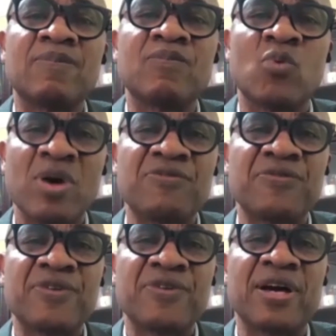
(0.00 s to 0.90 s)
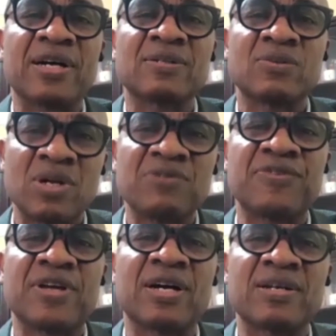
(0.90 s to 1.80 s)
welfare
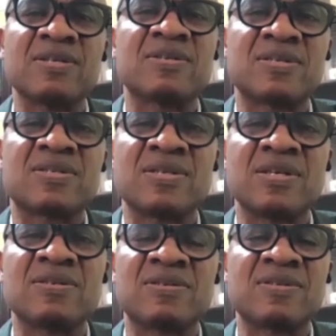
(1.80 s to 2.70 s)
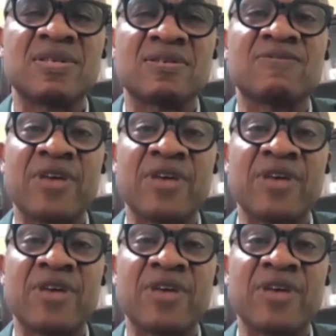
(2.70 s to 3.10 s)
is